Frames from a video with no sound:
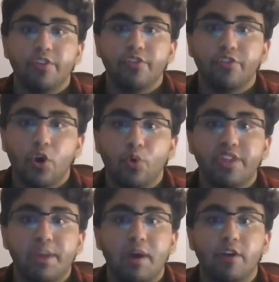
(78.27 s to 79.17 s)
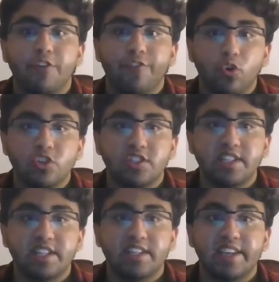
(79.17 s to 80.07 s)
though the amount of force
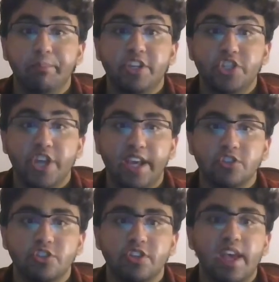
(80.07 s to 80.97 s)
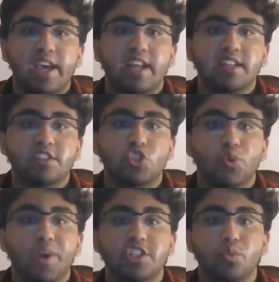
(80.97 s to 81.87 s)
needed can be changed. In a
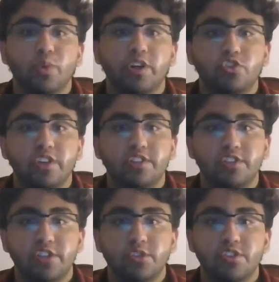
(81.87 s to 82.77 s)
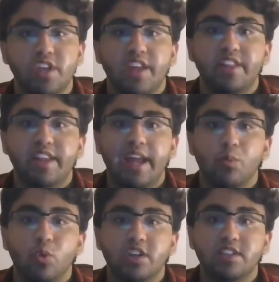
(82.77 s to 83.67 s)
situation where a truss is used, the net
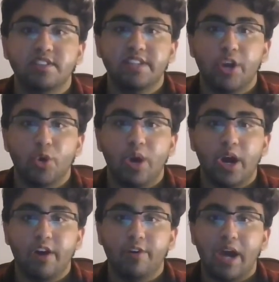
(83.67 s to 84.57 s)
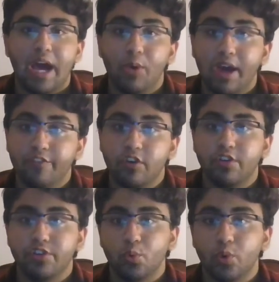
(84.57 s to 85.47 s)
work is zero.
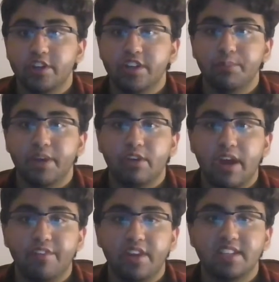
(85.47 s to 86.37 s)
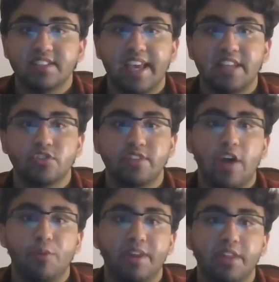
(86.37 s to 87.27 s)
However, the work done by gravity is cancelled
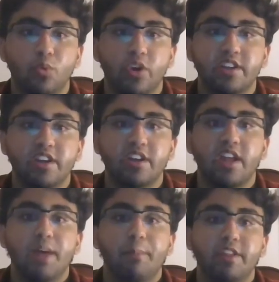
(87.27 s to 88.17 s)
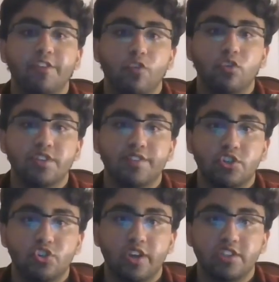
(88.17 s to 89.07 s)
out by the work done by the force of the
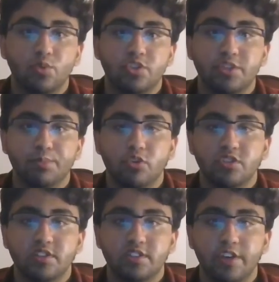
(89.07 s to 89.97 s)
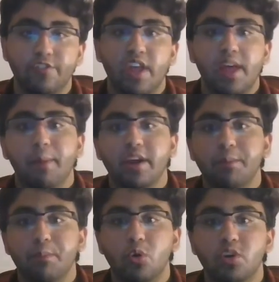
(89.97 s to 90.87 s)
truss, which supports itself by
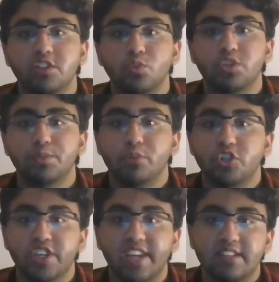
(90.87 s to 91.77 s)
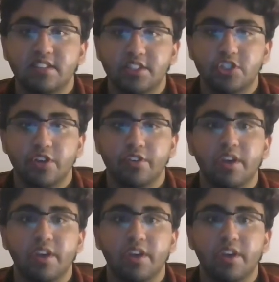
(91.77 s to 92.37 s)
components which push against each other.